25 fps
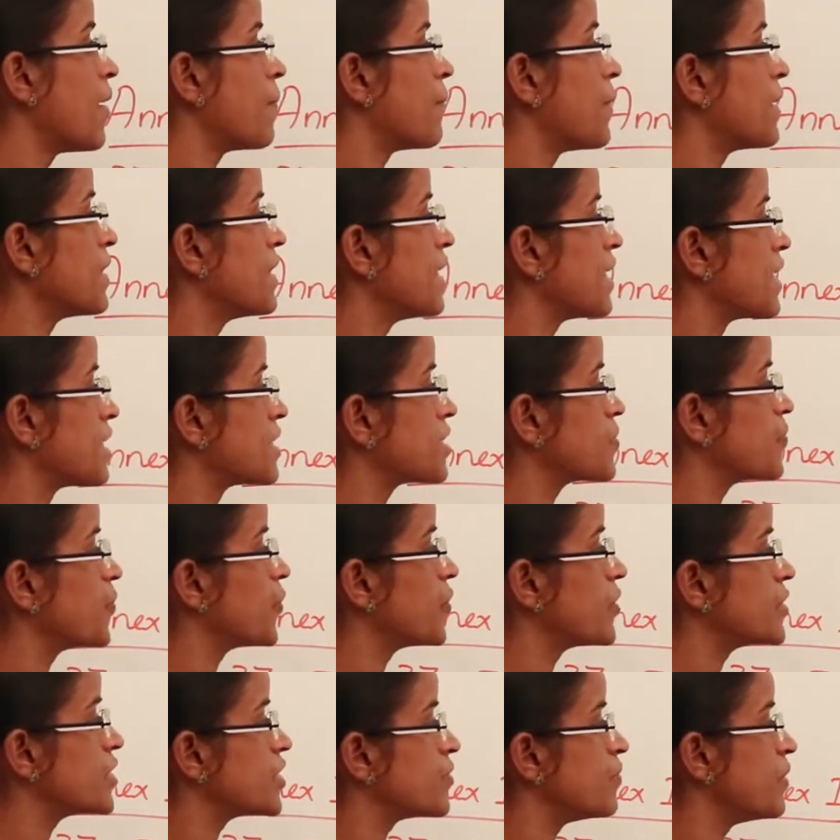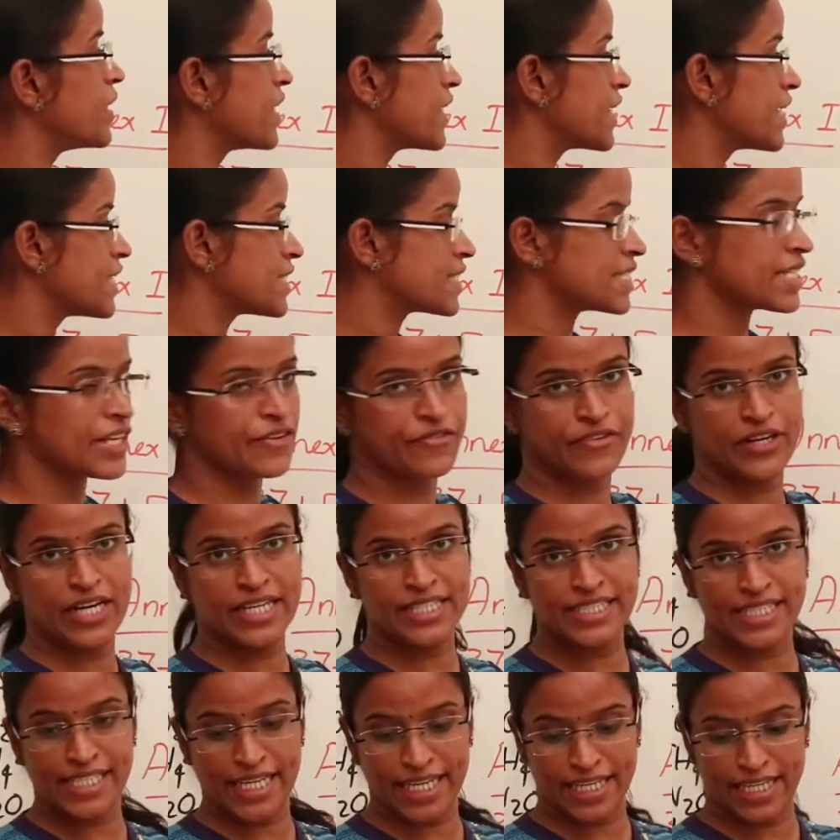but the responsibility is
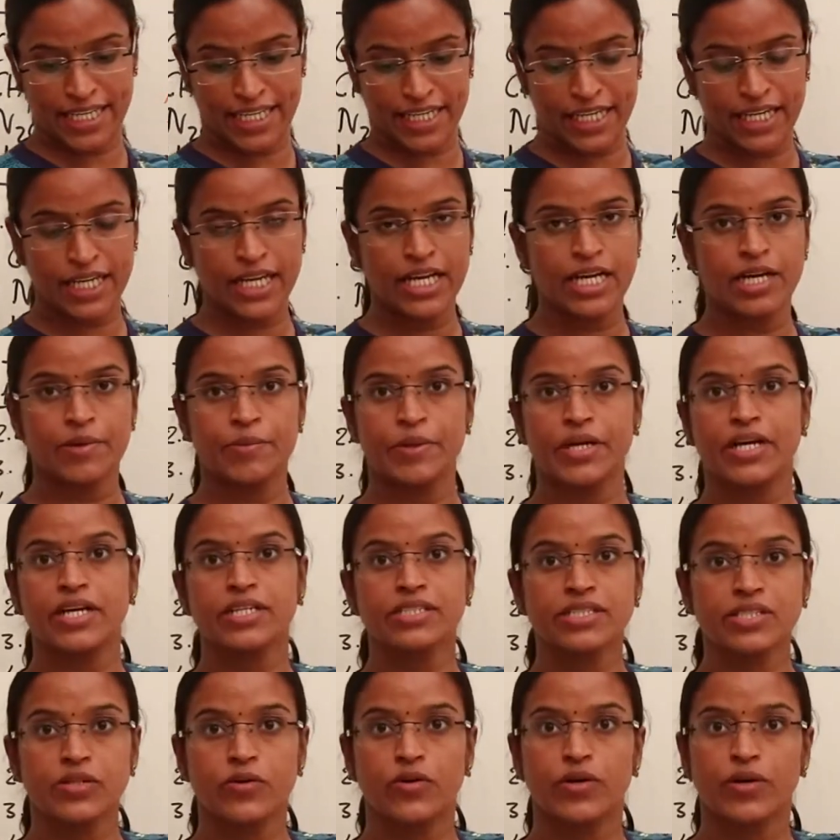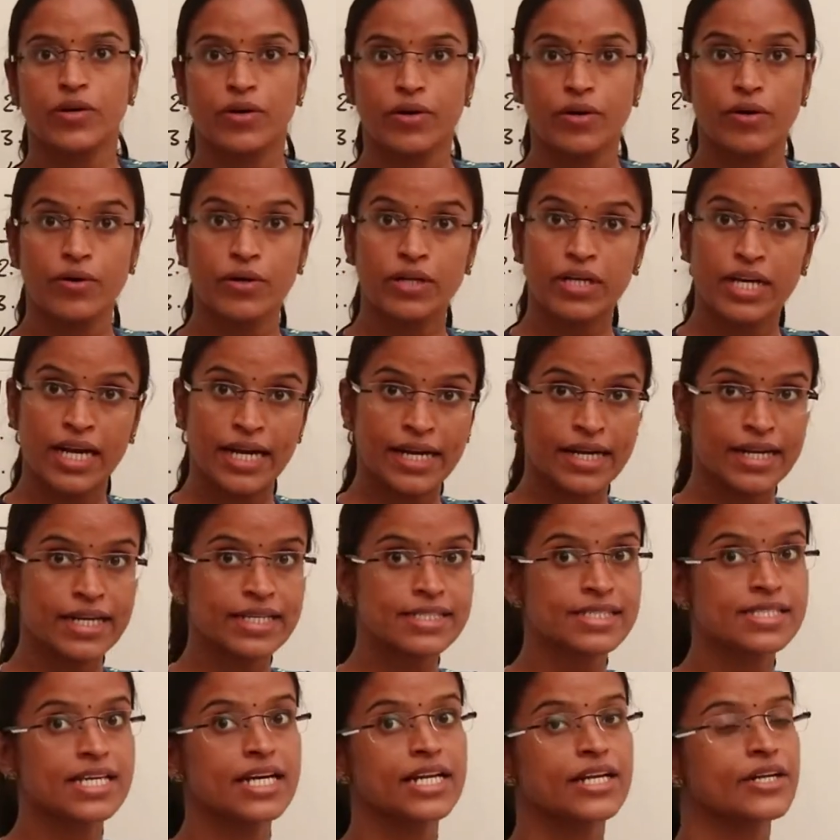differentiated because all
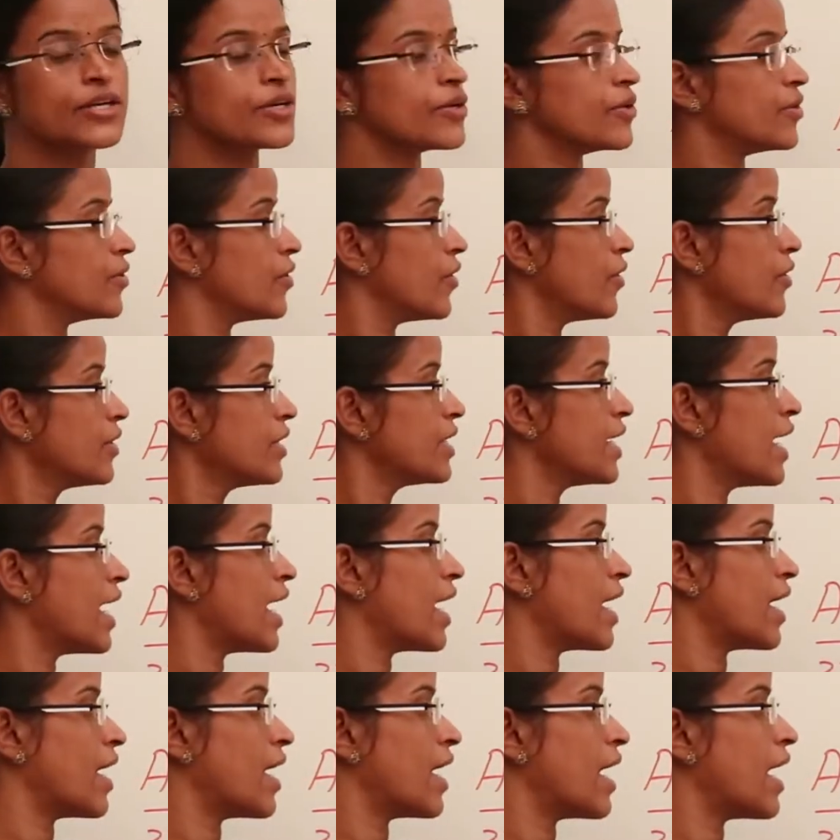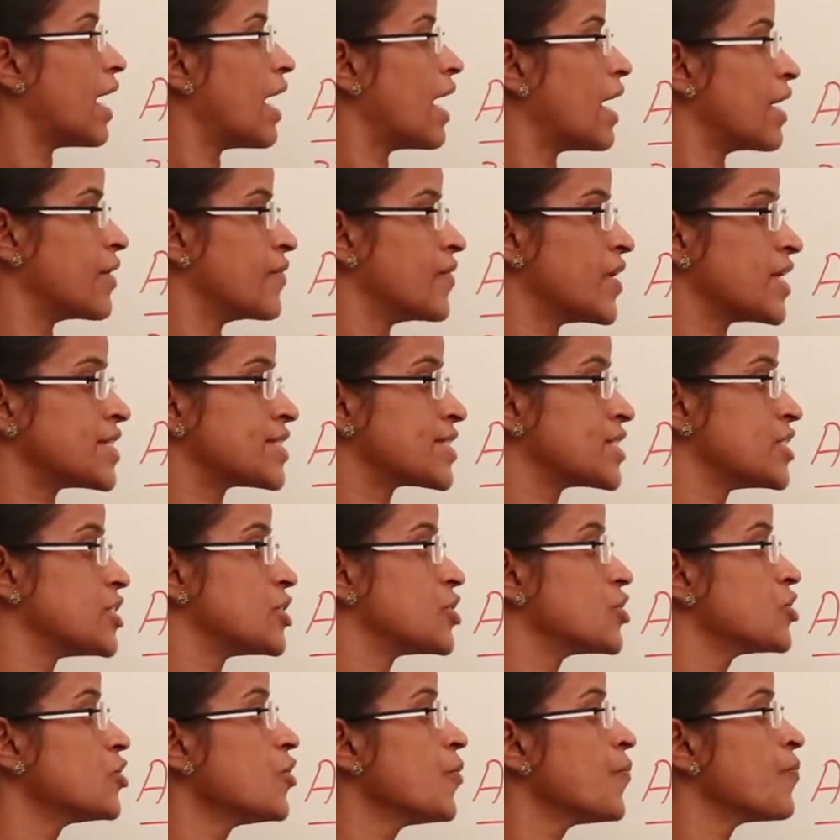countries are not
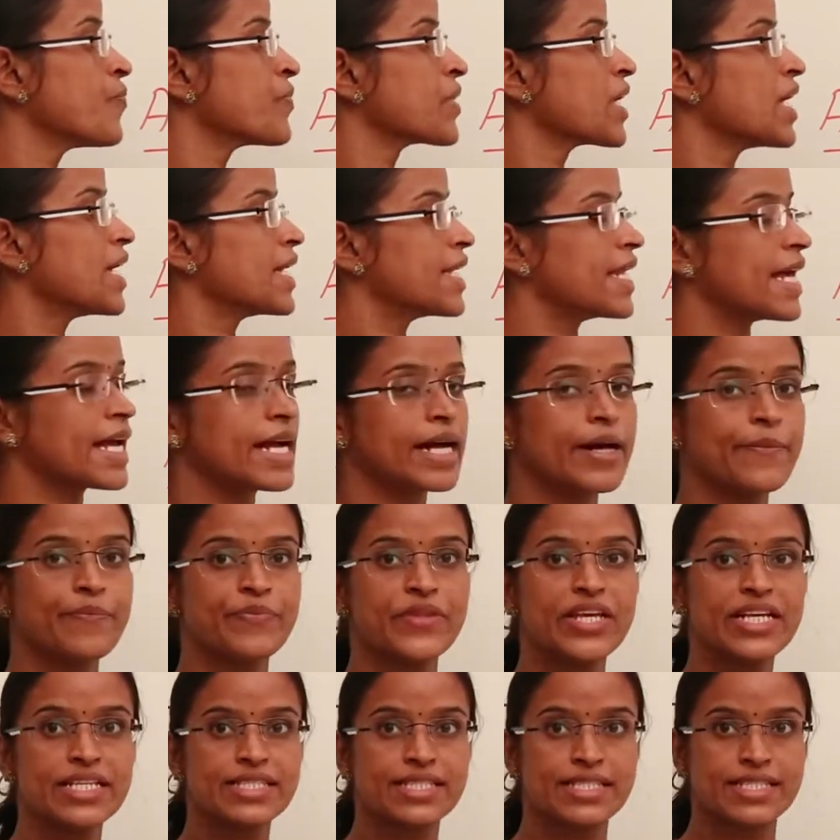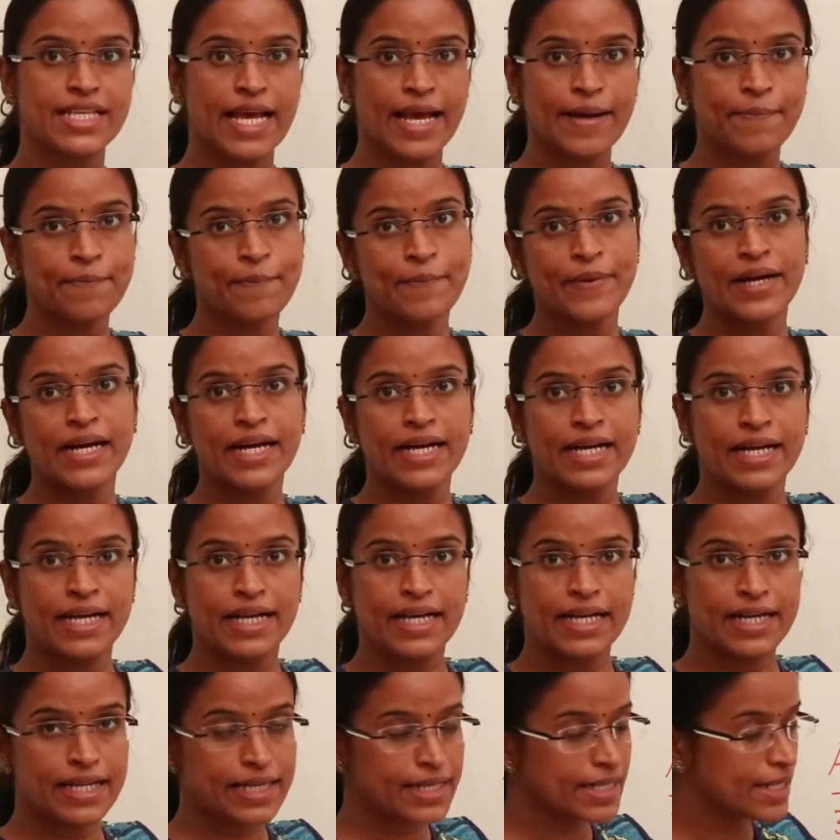advised to take up the
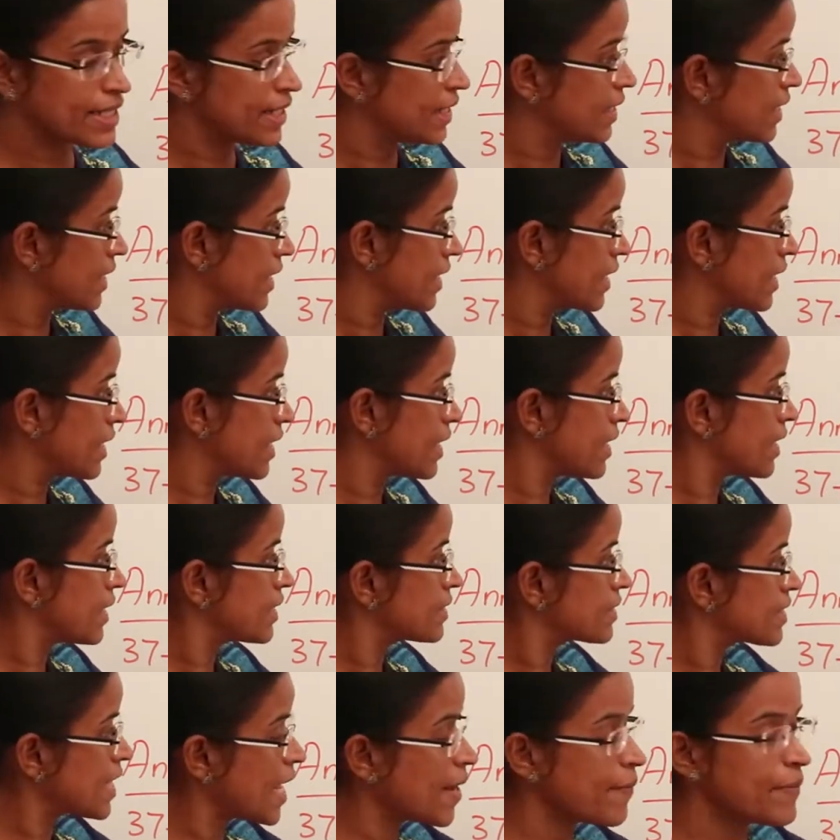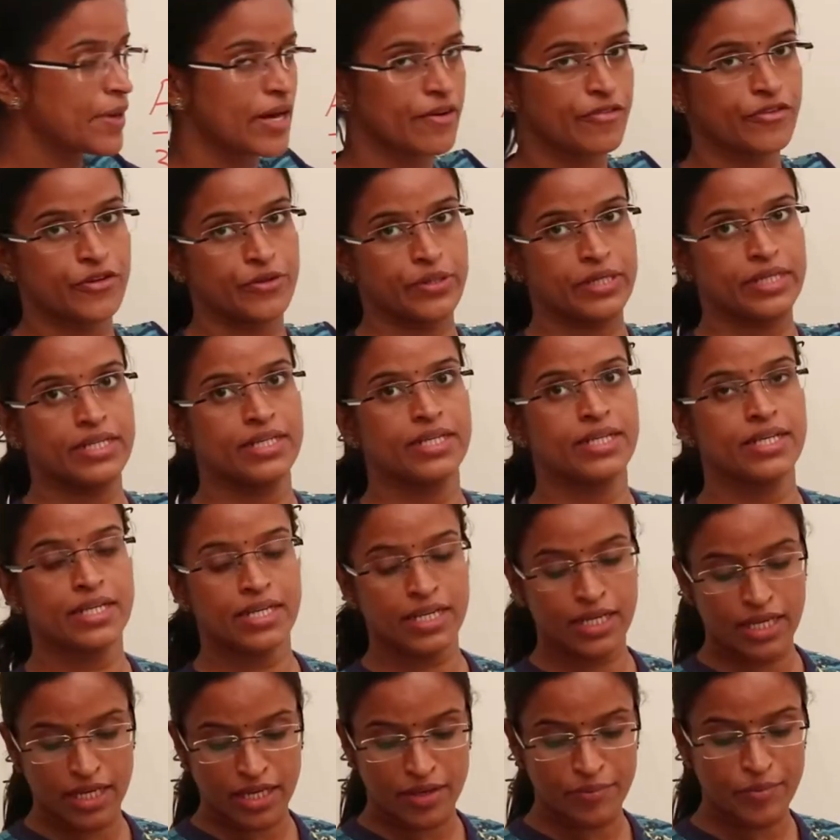same effort.
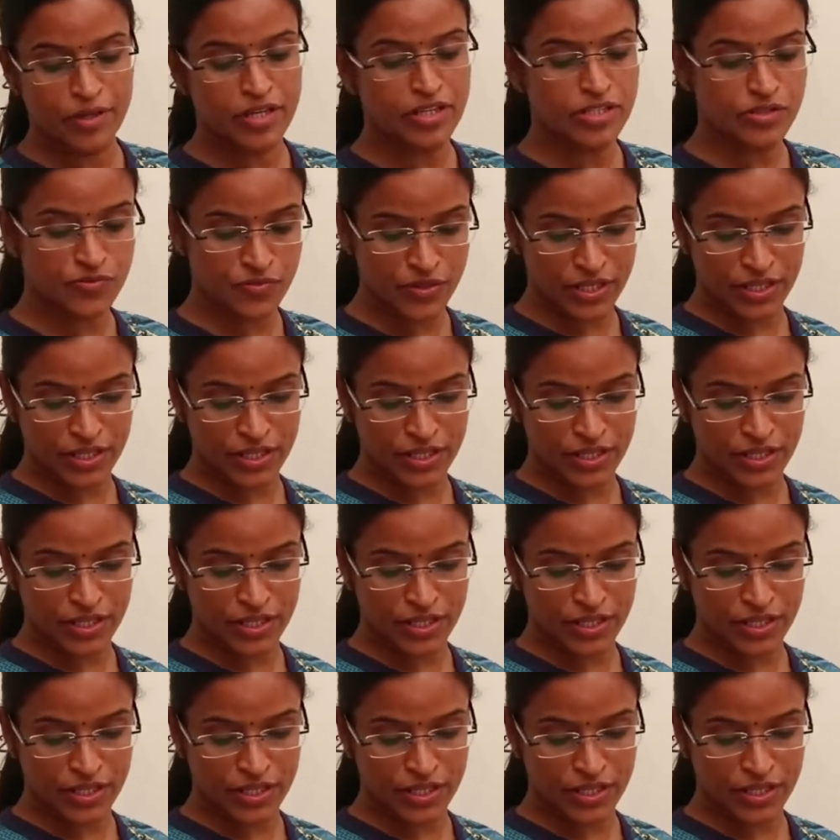Because